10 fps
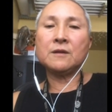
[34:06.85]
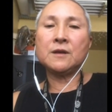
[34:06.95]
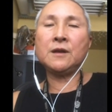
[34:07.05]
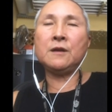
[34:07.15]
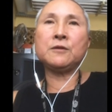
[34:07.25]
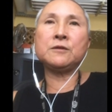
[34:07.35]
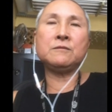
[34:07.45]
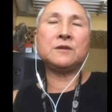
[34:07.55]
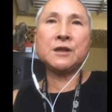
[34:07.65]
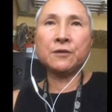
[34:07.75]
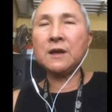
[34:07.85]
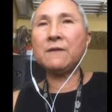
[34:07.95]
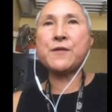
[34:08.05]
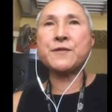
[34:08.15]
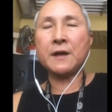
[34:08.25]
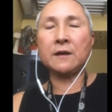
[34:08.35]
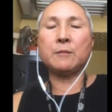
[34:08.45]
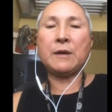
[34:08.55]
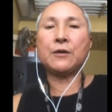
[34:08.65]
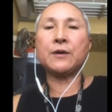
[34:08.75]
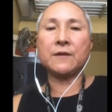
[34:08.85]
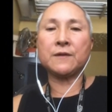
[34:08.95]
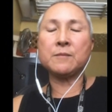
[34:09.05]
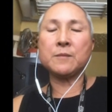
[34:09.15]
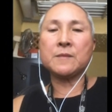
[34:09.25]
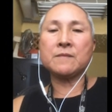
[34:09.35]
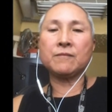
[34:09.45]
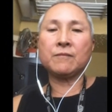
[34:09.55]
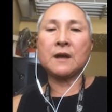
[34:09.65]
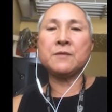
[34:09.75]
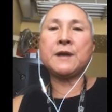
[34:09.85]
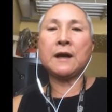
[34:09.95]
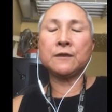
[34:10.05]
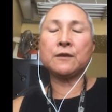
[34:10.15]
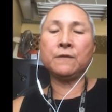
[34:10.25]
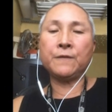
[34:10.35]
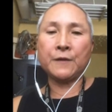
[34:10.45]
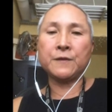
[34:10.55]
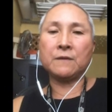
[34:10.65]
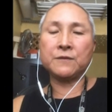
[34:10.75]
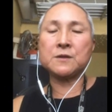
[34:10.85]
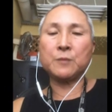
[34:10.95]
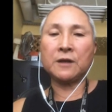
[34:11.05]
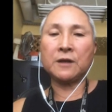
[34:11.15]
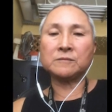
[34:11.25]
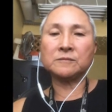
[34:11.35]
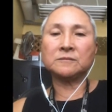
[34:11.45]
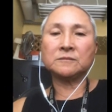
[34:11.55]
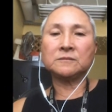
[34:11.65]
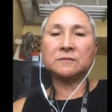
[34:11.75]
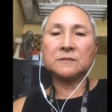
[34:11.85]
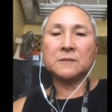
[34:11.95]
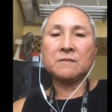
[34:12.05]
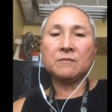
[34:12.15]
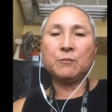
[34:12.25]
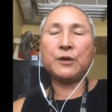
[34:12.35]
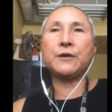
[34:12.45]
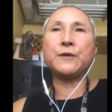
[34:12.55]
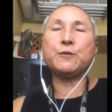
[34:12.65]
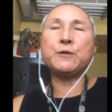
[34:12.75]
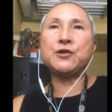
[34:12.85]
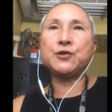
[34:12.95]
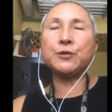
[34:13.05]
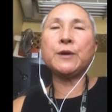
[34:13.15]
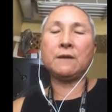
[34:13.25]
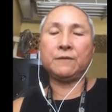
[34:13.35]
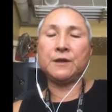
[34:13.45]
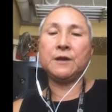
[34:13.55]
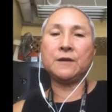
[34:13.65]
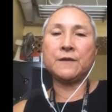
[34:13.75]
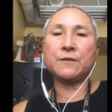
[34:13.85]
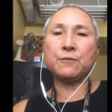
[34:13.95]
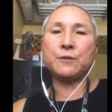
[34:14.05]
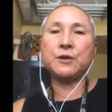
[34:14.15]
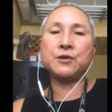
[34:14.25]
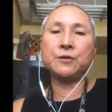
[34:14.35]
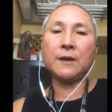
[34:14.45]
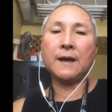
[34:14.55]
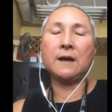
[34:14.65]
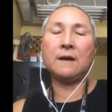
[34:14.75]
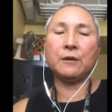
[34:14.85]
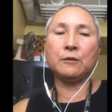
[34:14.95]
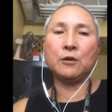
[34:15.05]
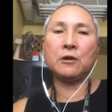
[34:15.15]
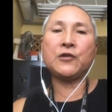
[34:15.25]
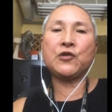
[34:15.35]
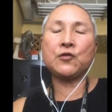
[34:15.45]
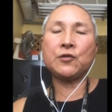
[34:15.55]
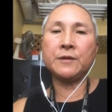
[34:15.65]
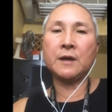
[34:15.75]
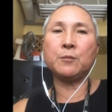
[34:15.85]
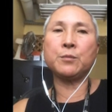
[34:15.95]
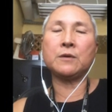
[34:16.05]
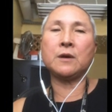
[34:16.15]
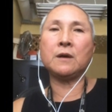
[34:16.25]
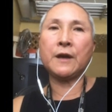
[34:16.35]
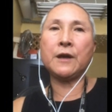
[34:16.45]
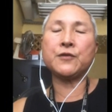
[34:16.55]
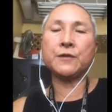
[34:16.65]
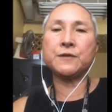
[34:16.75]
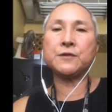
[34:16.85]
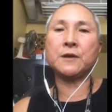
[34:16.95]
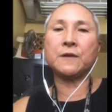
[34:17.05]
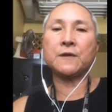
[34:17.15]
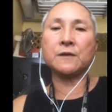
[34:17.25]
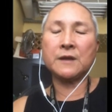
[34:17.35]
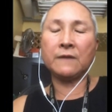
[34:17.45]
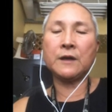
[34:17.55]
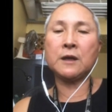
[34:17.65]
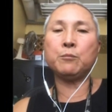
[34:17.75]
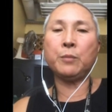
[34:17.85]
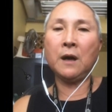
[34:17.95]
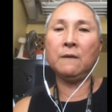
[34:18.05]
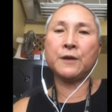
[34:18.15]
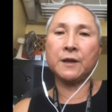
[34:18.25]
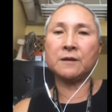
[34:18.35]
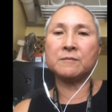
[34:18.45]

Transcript: He didn't even think about us. And that's offensive to me because we do have needs. We do have a large number of Asian students living in poverty.